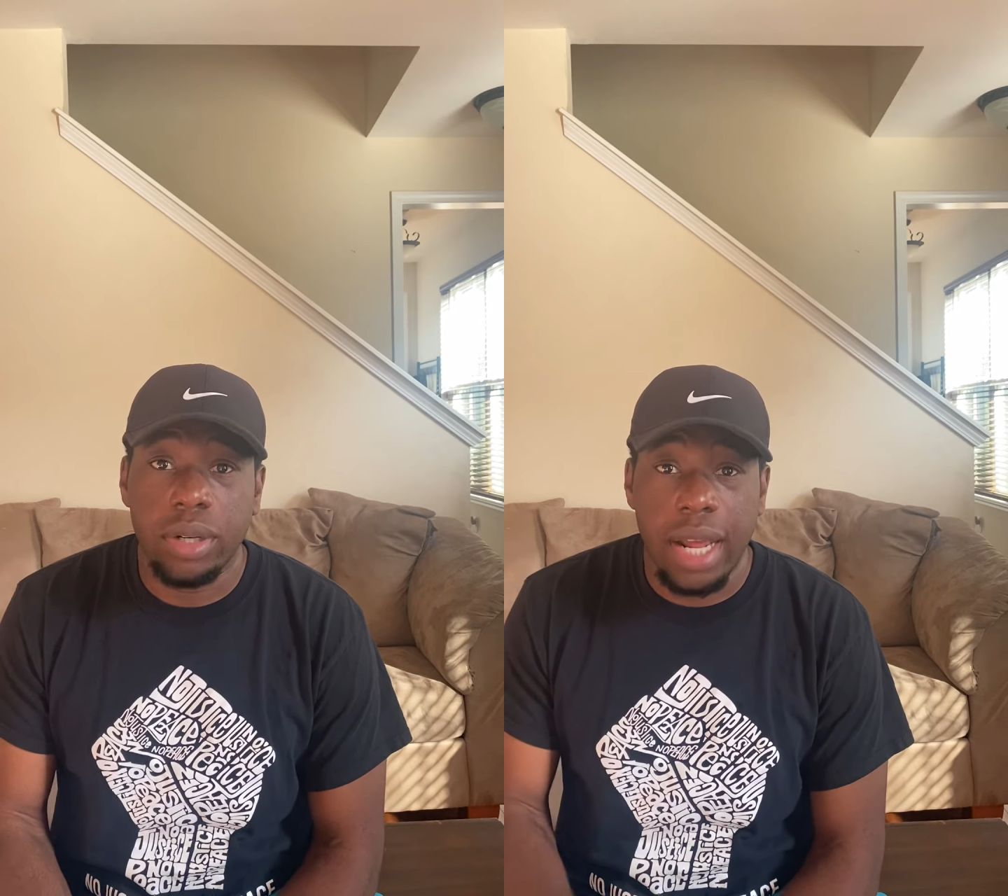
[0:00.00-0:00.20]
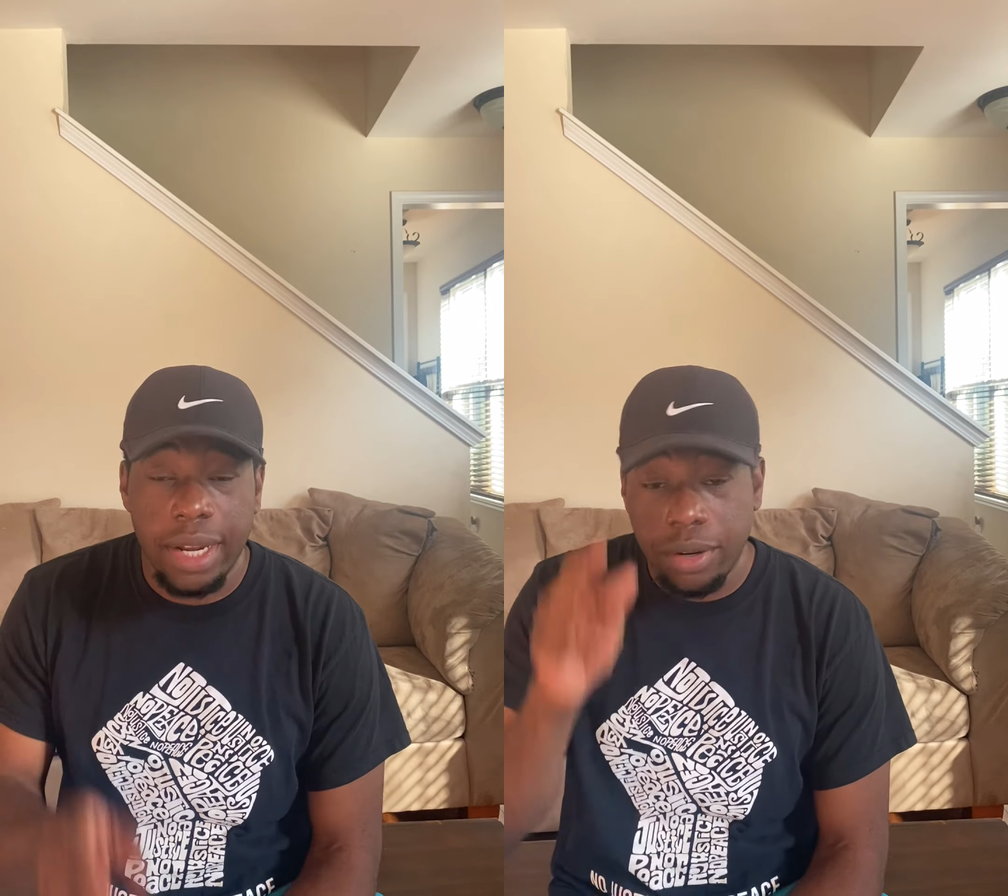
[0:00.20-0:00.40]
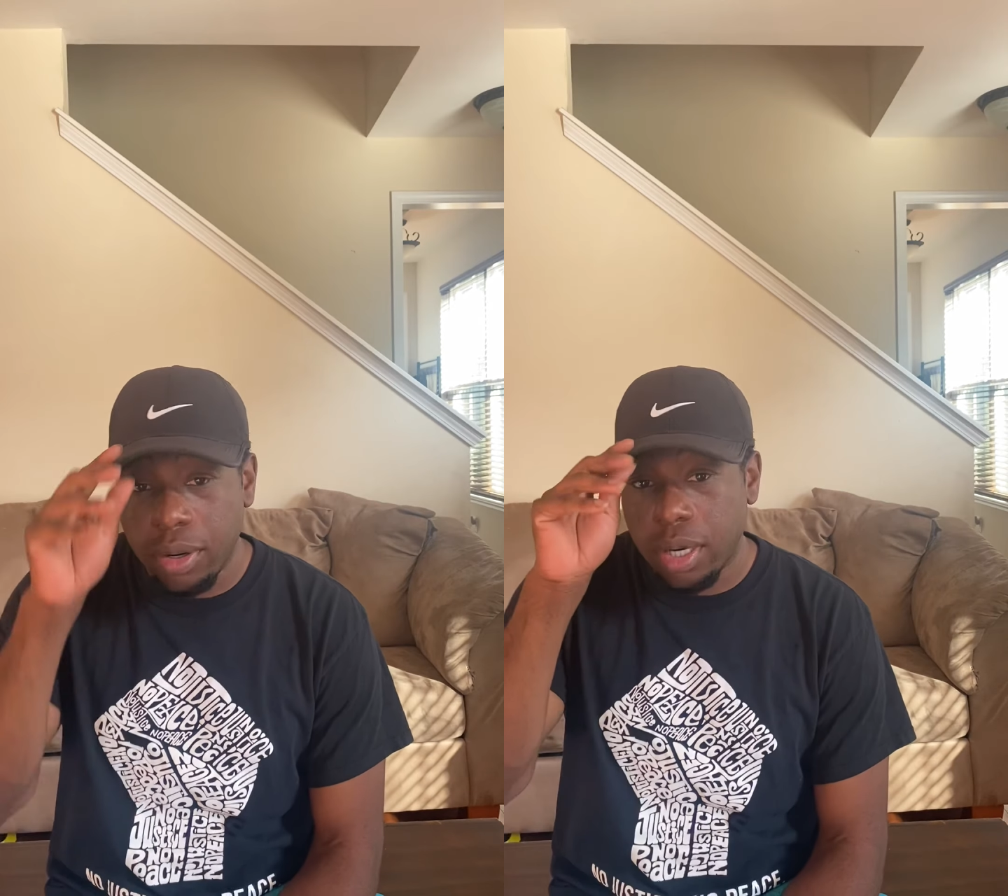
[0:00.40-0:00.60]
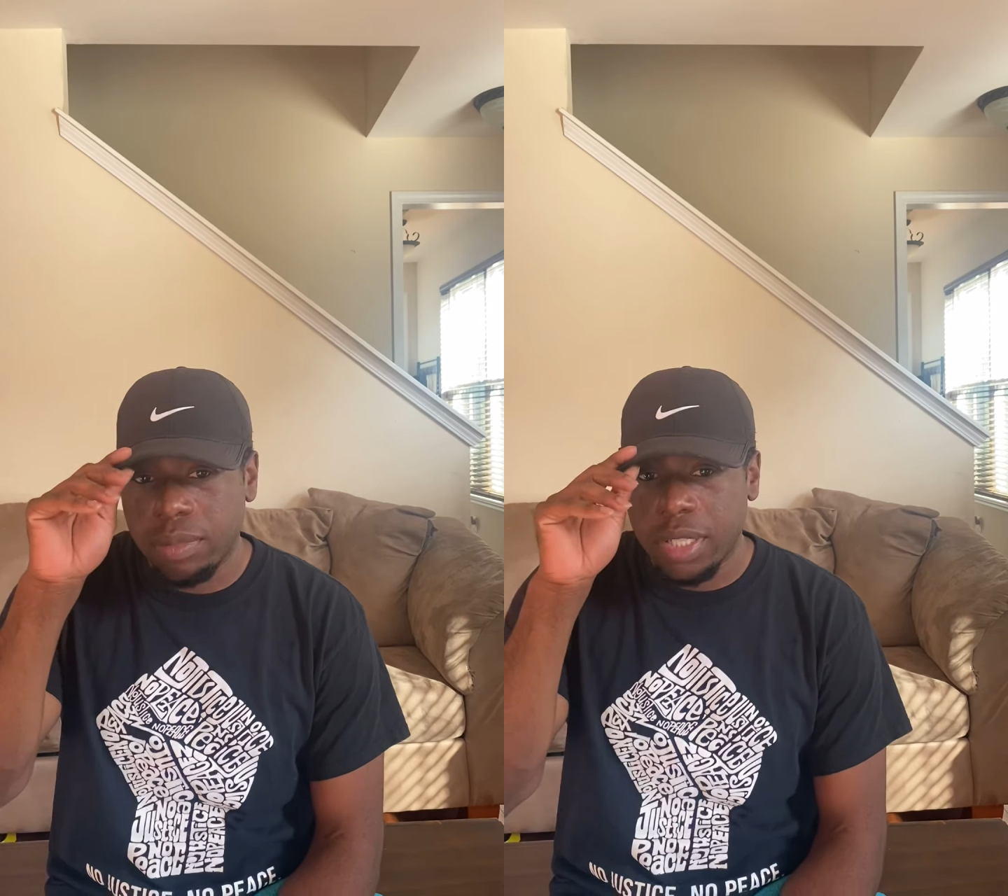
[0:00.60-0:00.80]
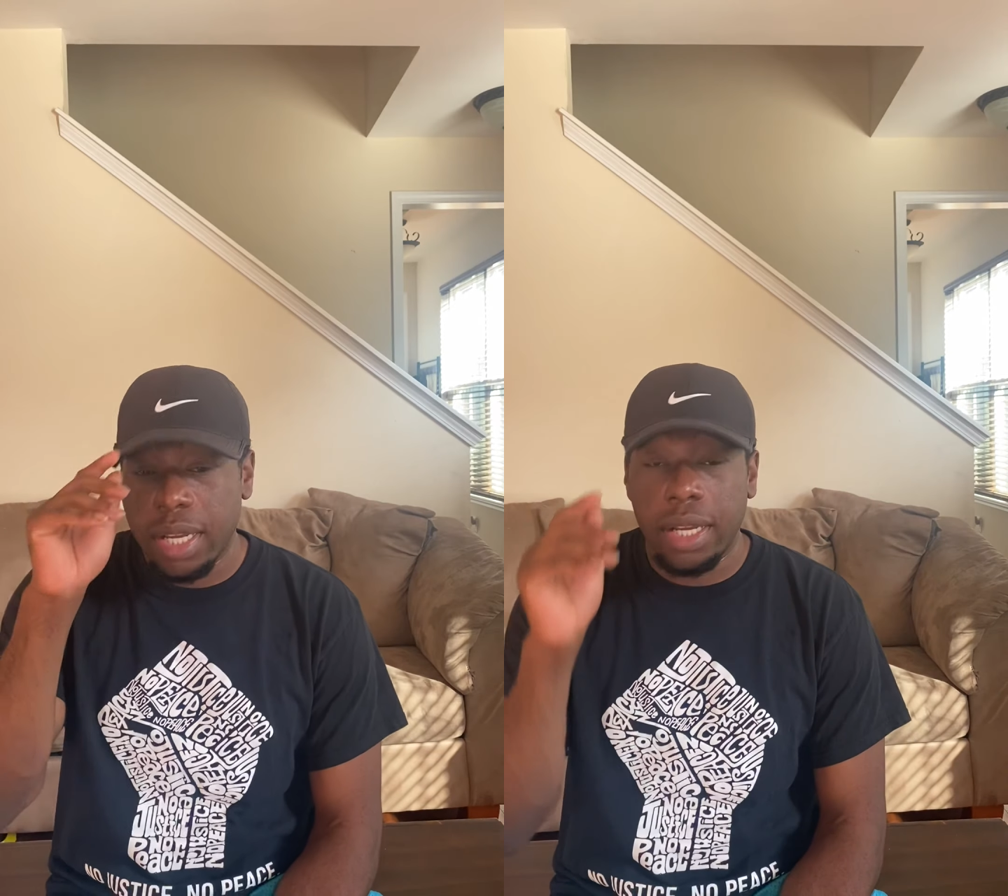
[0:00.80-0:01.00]
Like, you know what I'm
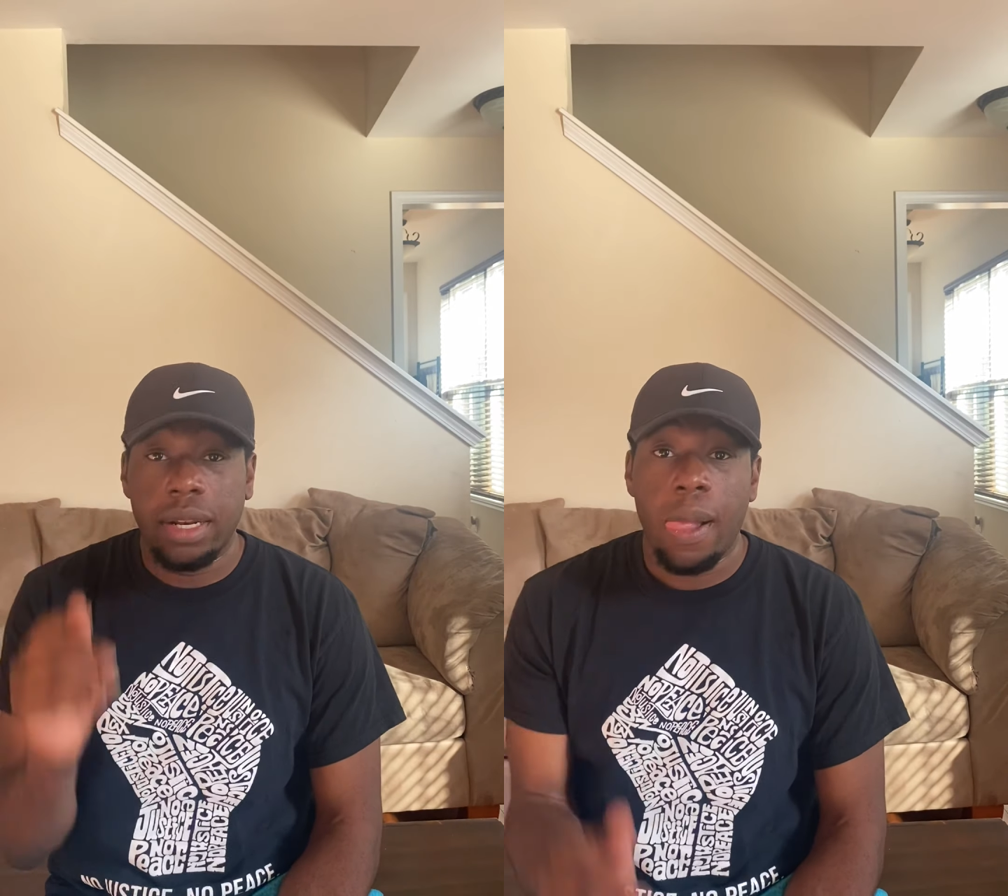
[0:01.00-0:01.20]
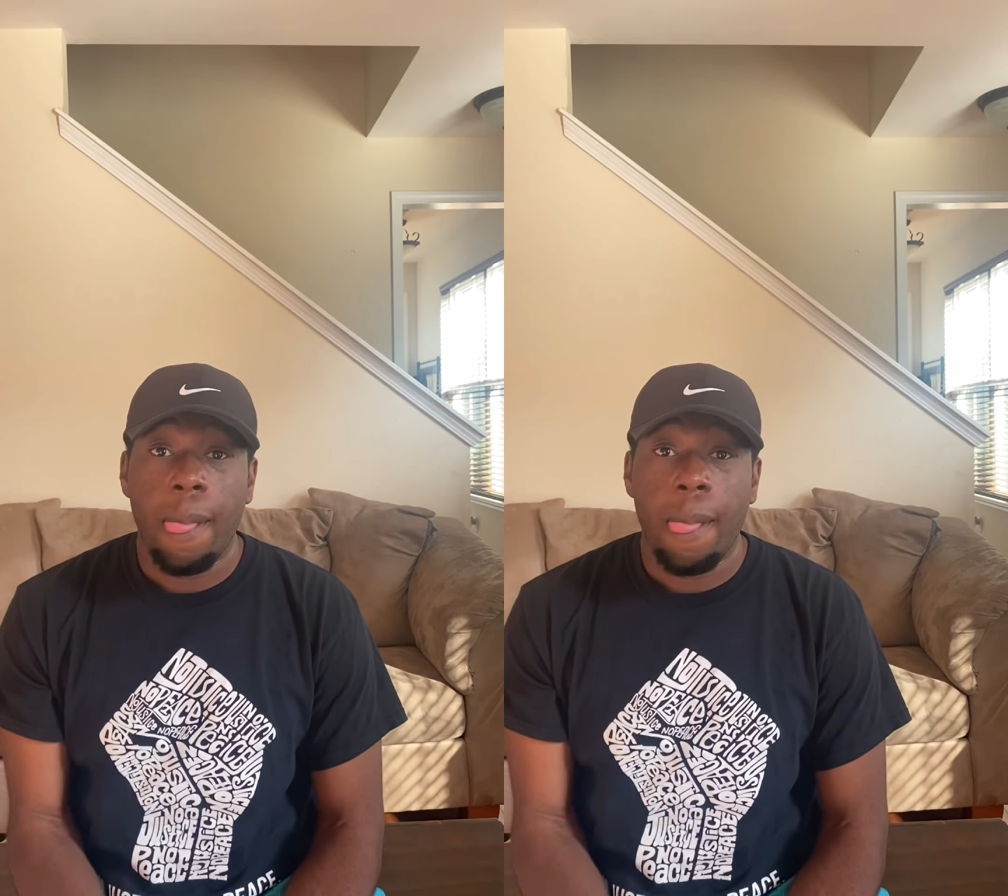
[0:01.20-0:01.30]
saying?